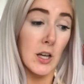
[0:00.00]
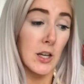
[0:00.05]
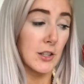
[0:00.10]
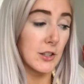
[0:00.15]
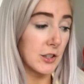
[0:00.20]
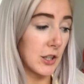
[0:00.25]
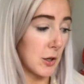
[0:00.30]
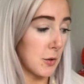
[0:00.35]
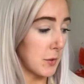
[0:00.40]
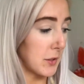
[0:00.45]

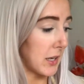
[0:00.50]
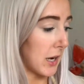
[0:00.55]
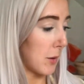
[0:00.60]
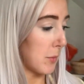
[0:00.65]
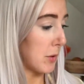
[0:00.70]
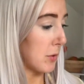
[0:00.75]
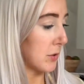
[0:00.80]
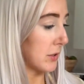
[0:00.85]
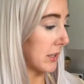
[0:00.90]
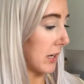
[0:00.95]
So yeah,
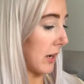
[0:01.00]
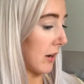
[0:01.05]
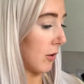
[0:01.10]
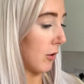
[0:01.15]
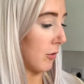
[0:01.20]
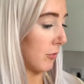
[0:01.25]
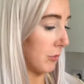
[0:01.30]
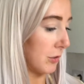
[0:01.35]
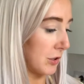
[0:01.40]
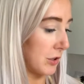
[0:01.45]
we always get a
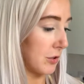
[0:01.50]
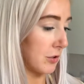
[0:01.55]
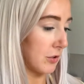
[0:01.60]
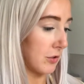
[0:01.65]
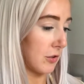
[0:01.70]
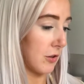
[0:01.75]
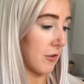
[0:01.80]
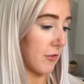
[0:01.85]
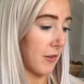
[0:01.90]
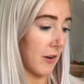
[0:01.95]
lot of reduced
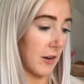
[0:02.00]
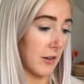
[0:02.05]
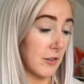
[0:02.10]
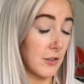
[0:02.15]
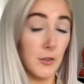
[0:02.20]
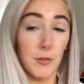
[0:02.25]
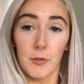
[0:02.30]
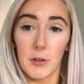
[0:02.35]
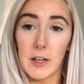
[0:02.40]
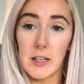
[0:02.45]
stuff and
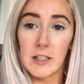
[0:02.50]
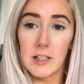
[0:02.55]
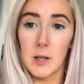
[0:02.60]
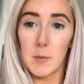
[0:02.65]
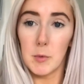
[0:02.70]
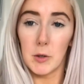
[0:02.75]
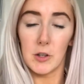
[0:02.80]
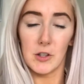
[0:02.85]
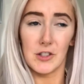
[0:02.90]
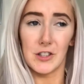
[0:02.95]
just freeze it
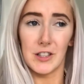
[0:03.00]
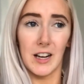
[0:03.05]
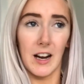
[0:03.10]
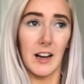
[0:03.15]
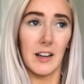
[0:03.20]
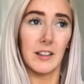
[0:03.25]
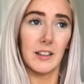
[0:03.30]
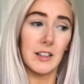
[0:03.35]
because you can.